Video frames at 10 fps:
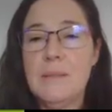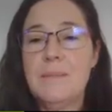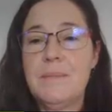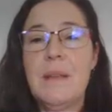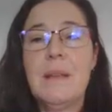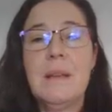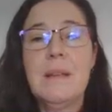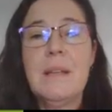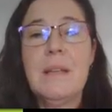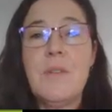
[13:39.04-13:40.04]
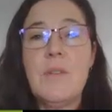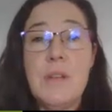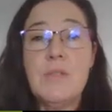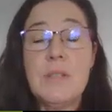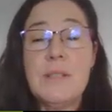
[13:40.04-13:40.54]
It's very
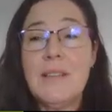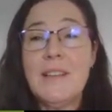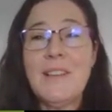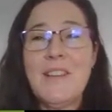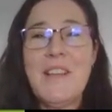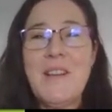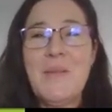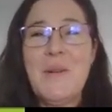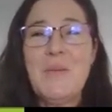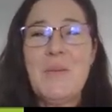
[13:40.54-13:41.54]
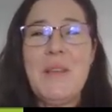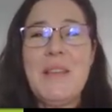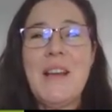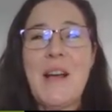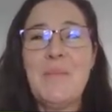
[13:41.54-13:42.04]
interesting when we
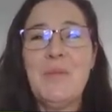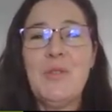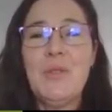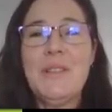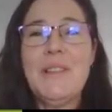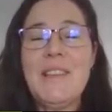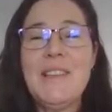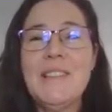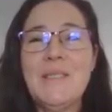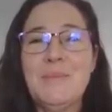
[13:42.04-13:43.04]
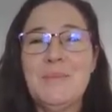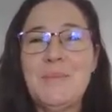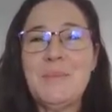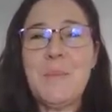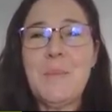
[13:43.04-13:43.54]
drill these,
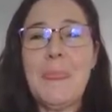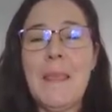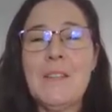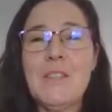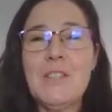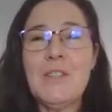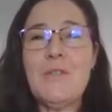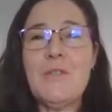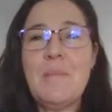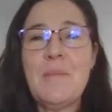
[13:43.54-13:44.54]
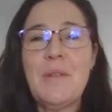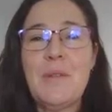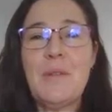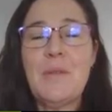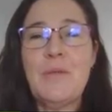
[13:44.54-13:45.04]
just to remember the
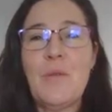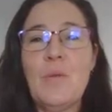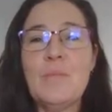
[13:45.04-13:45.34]
forms.